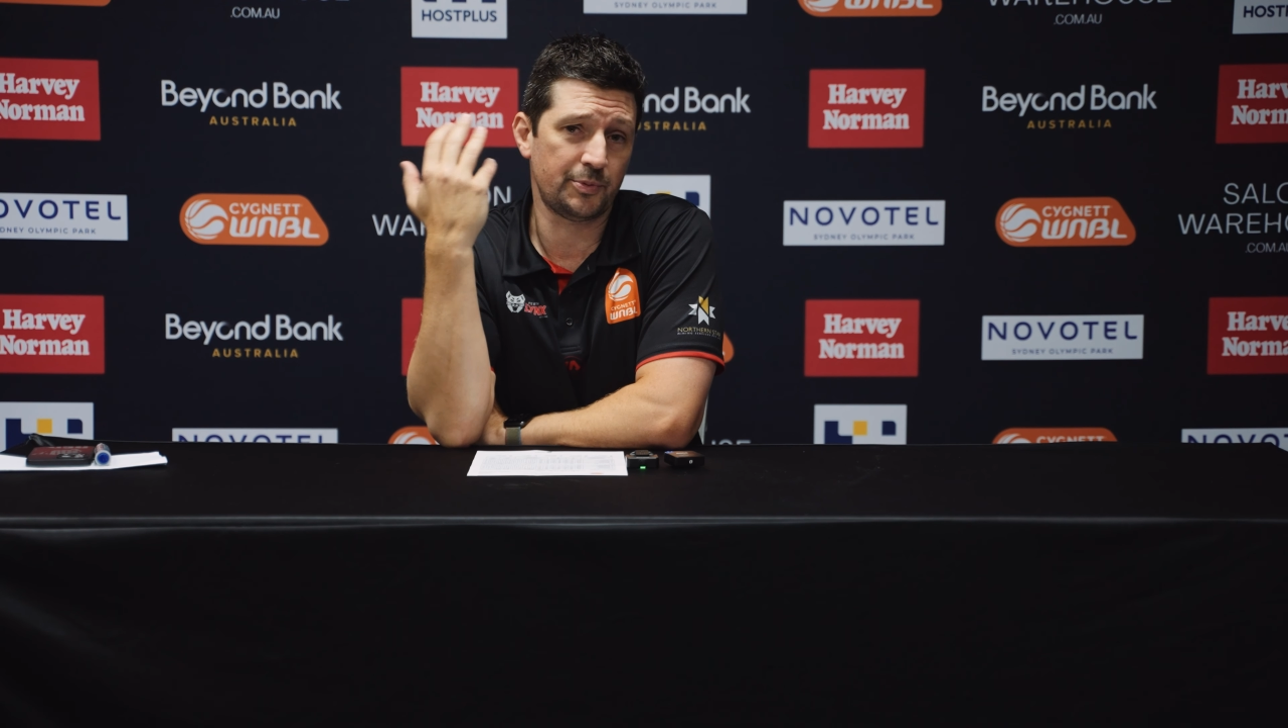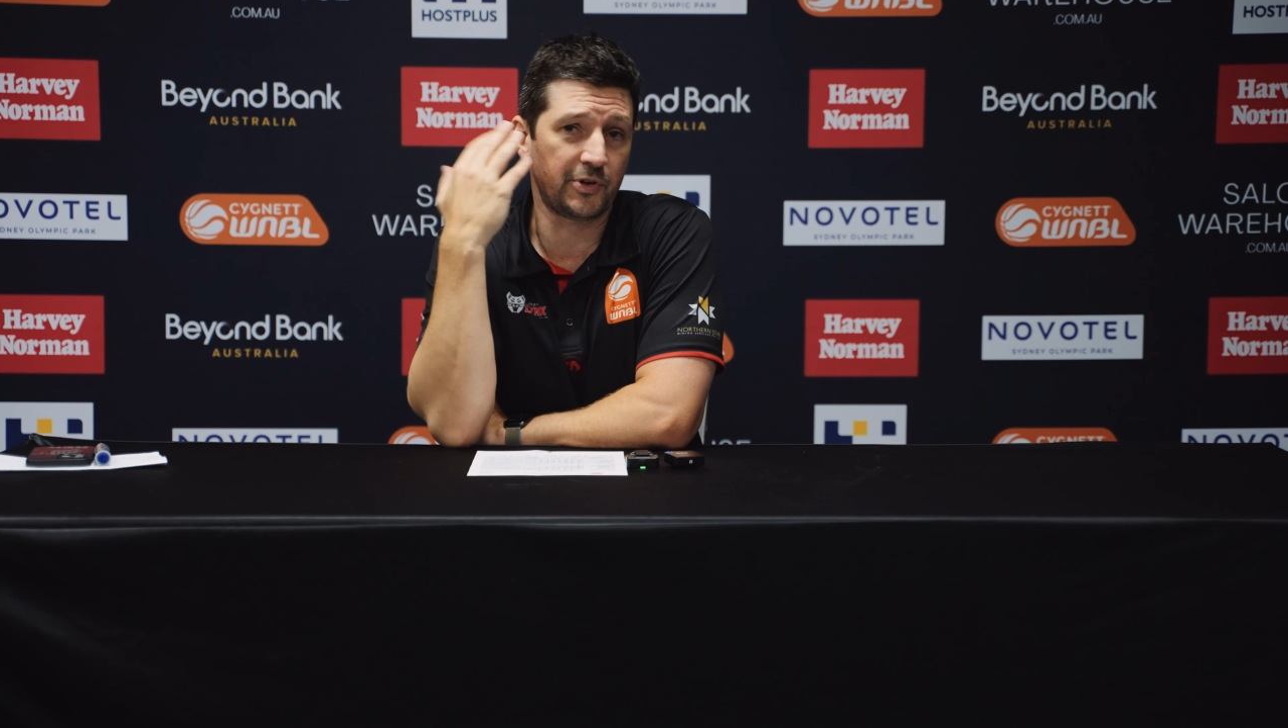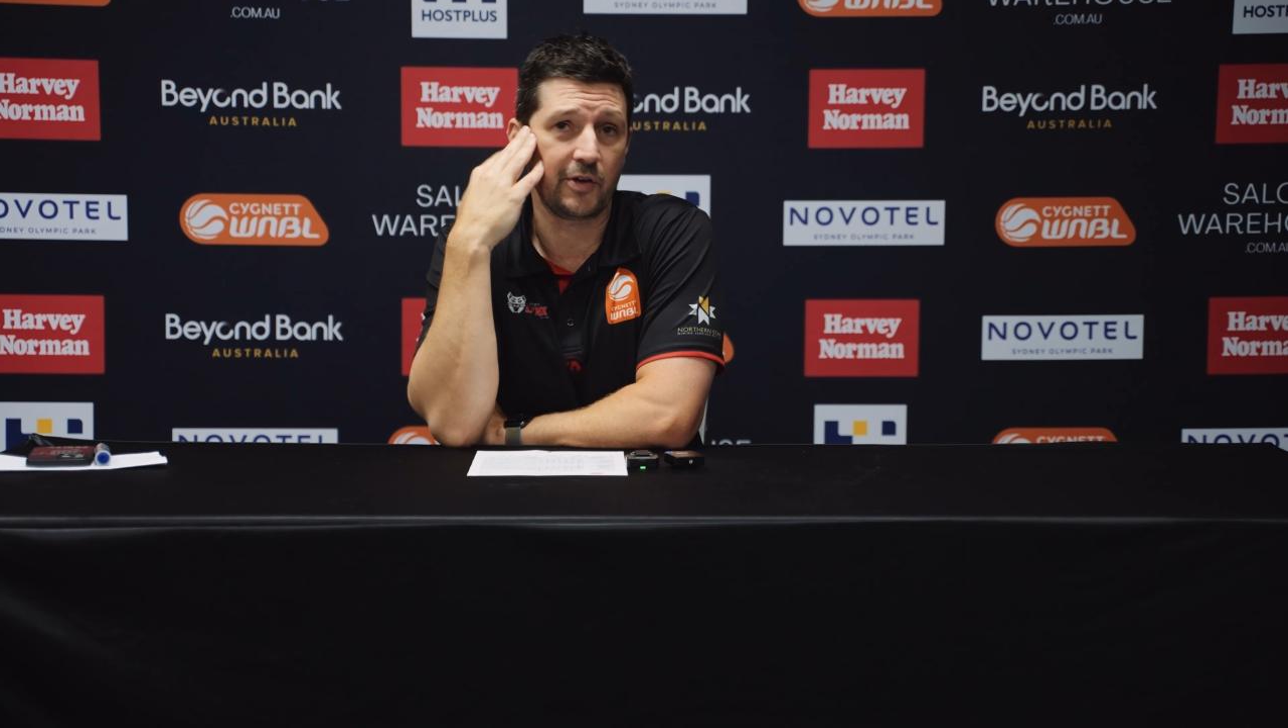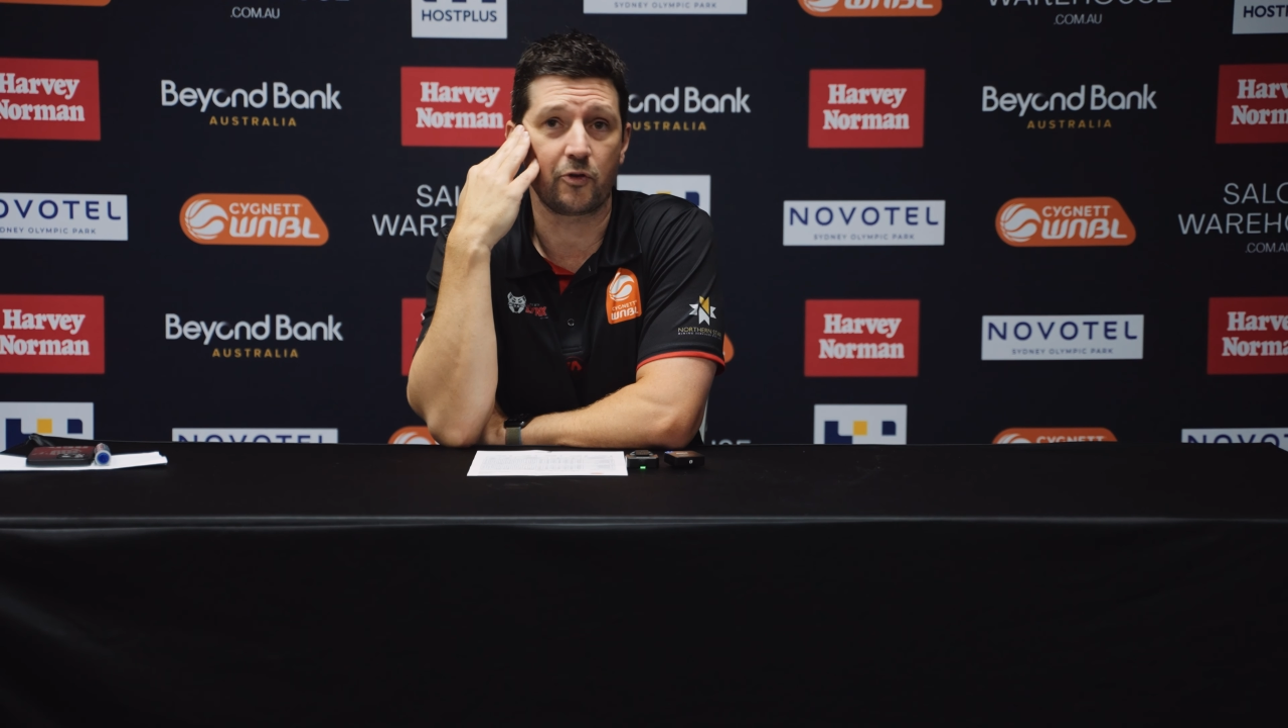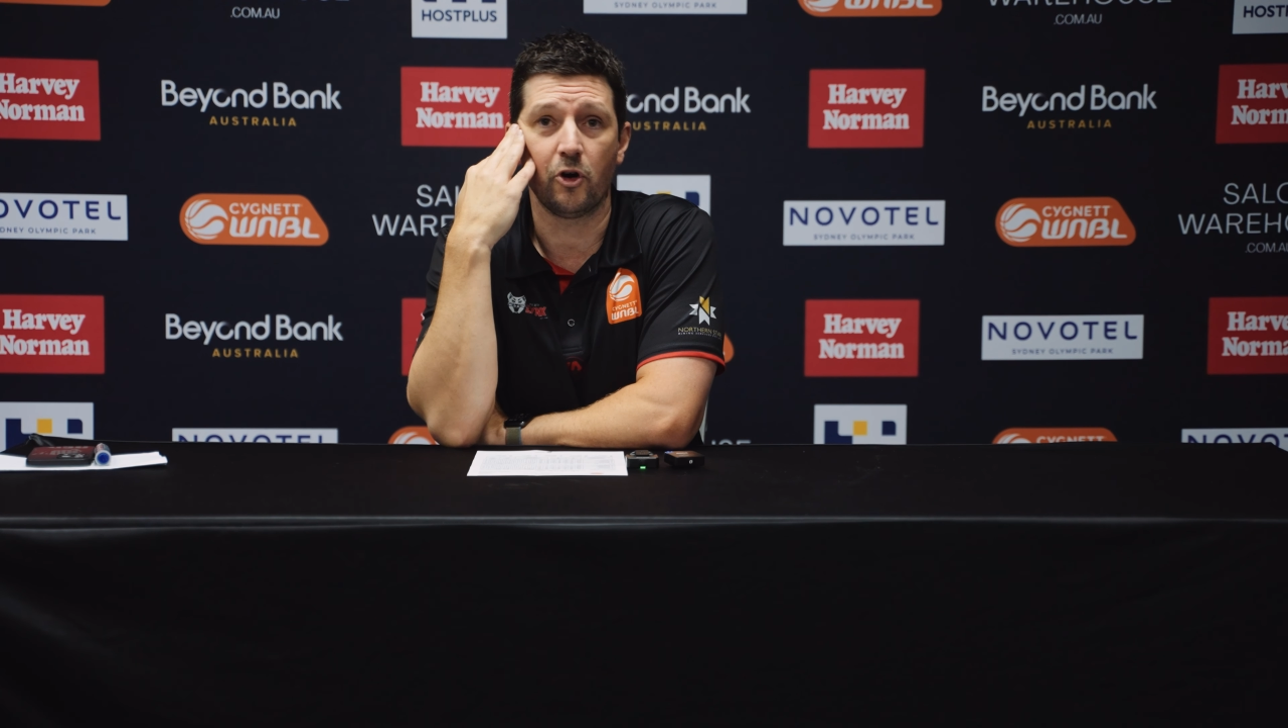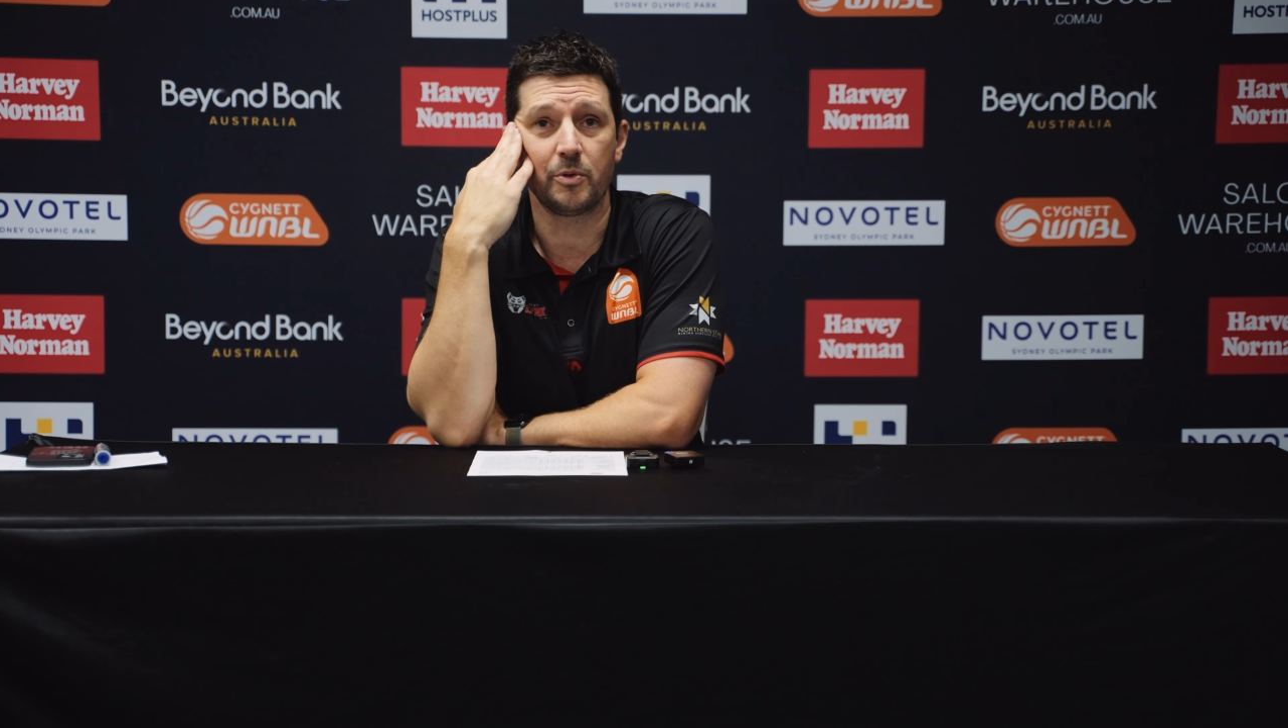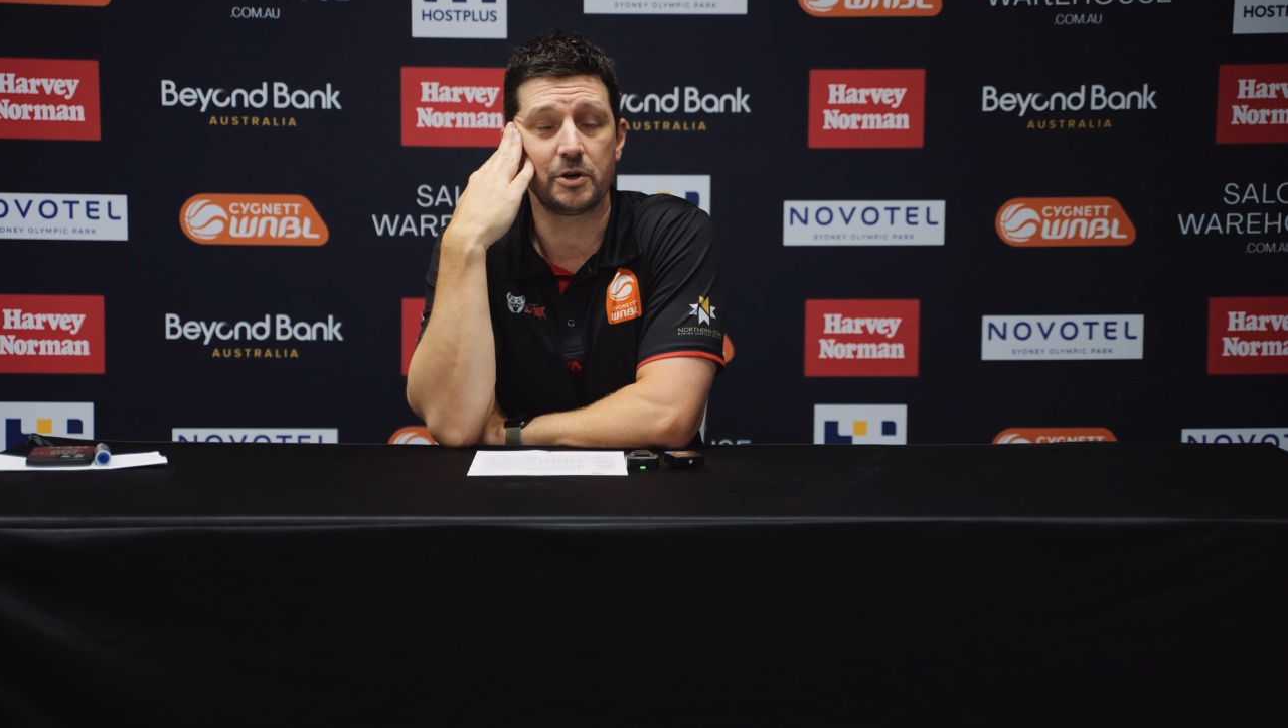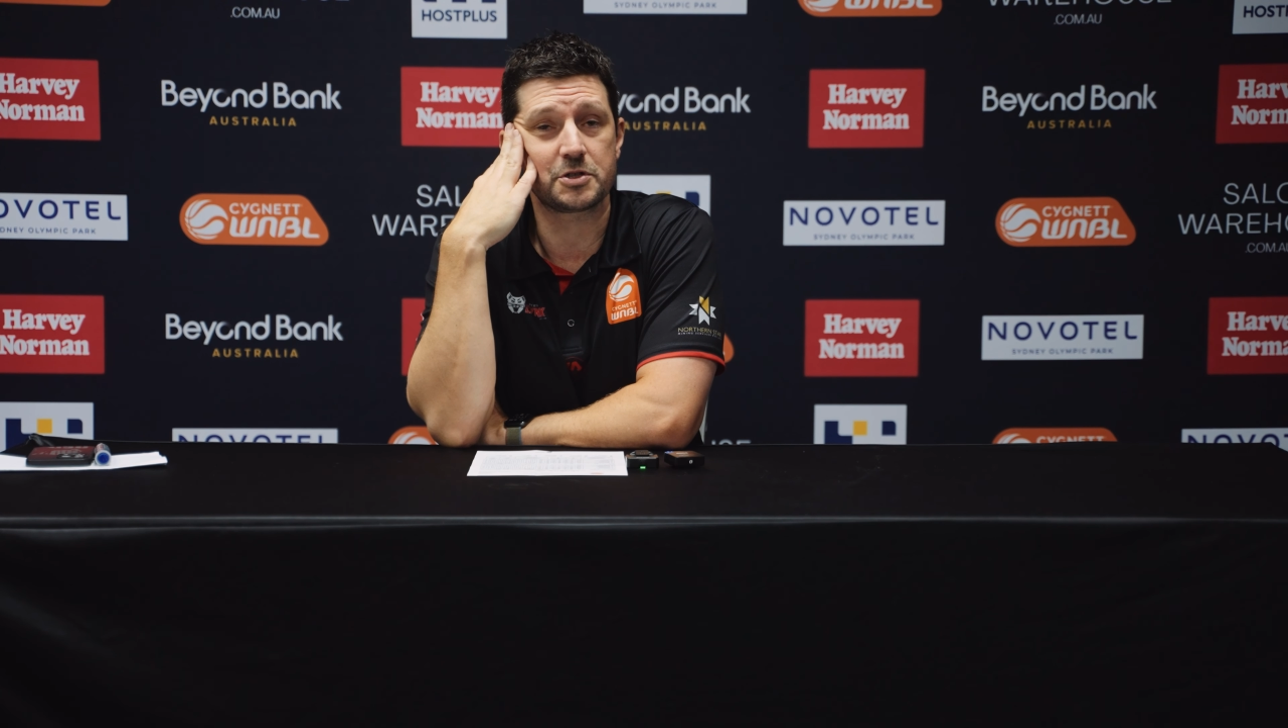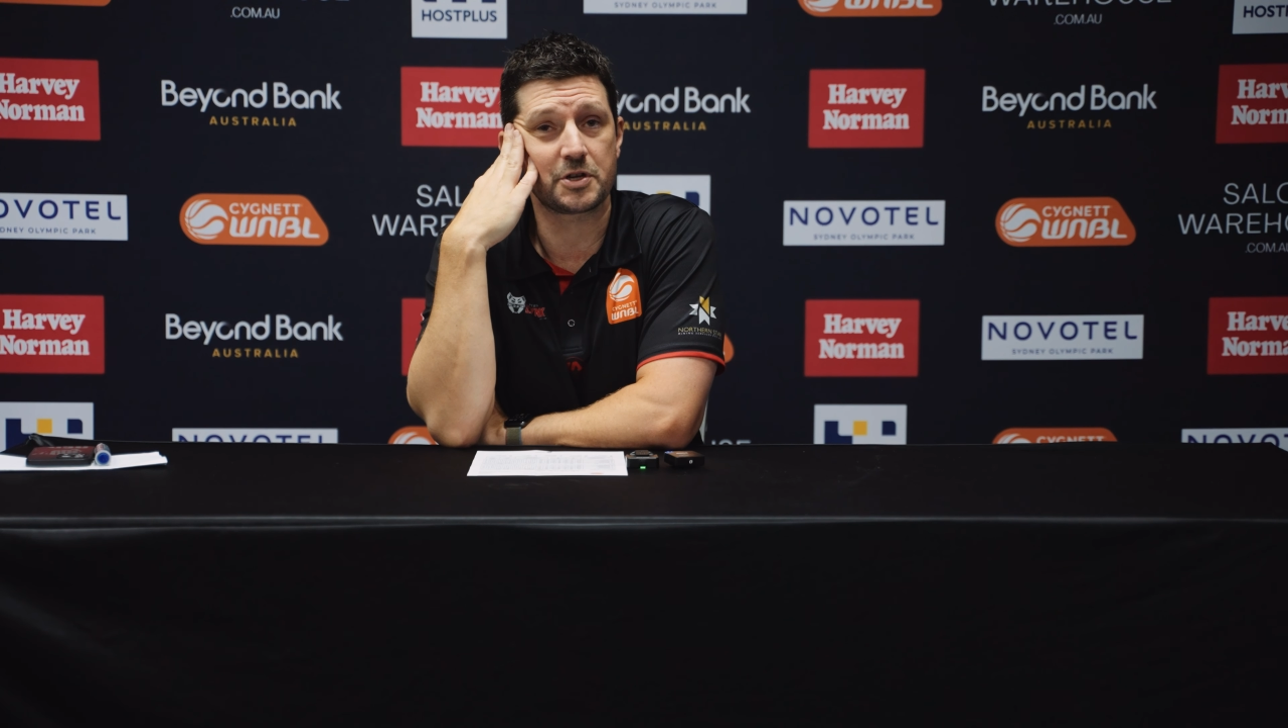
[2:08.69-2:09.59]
Steph Gorman